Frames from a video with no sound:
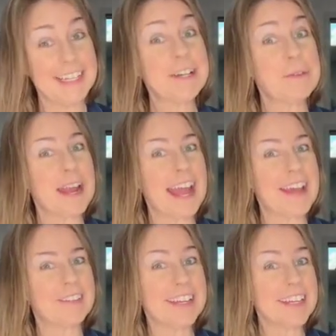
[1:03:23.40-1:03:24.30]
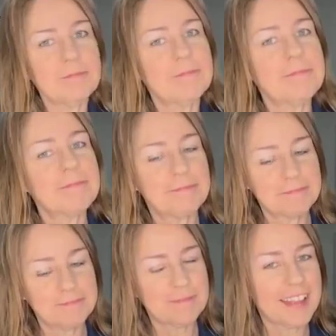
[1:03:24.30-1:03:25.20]
Look what I have here.
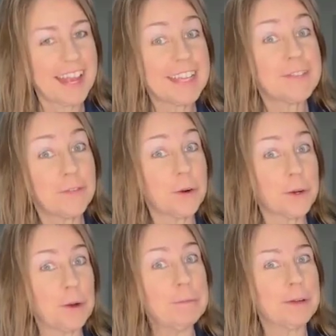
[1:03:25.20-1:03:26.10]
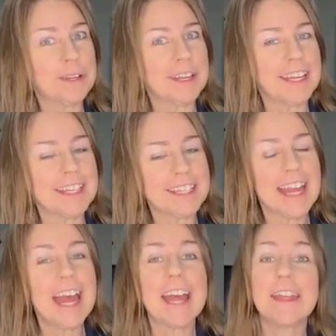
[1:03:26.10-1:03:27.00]
It's four Crumbl
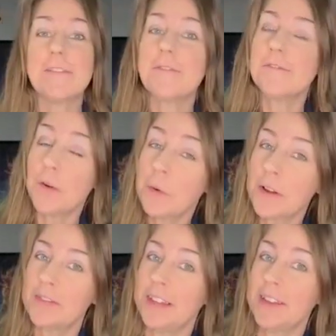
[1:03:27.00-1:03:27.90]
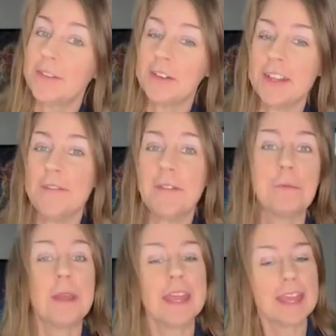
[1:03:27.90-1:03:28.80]
cookies, the four flavors of
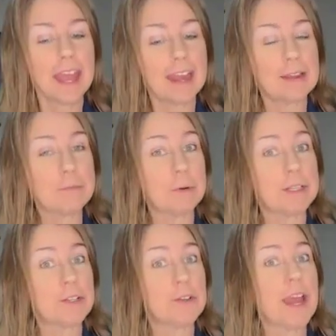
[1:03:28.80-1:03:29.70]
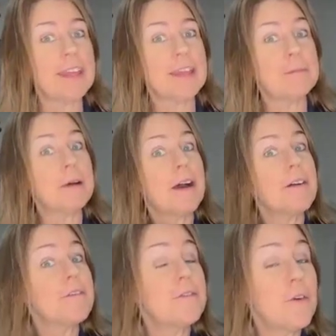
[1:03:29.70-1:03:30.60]
the week, and I'm going to try them
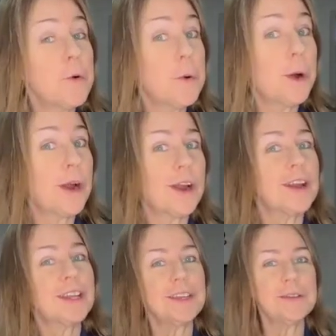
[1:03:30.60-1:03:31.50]
for